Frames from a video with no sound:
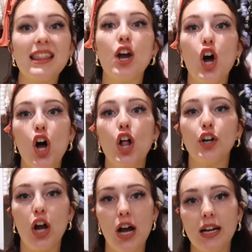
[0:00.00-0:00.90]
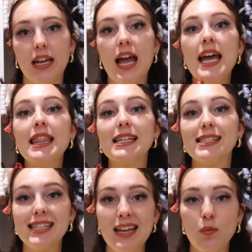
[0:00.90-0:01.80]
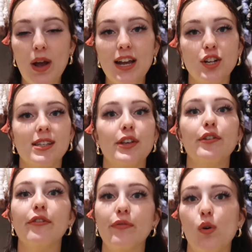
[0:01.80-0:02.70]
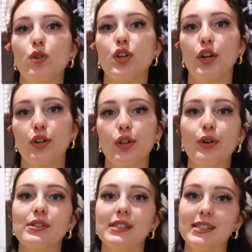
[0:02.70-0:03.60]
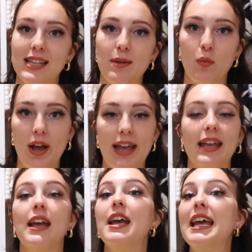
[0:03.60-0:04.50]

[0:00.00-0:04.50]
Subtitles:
They all are hung the same way, just like you fold all your clothes the same way